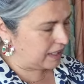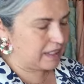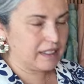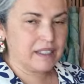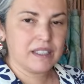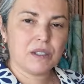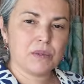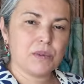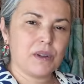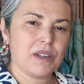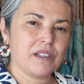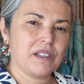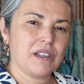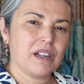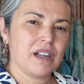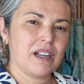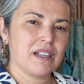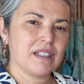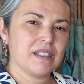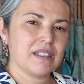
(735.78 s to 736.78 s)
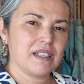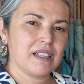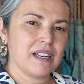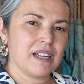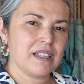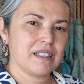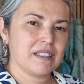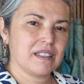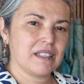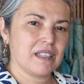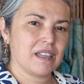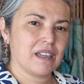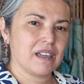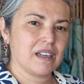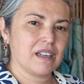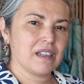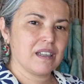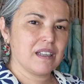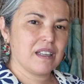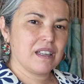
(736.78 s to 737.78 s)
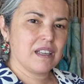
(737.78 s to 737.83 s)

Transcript: then this one as the last tier.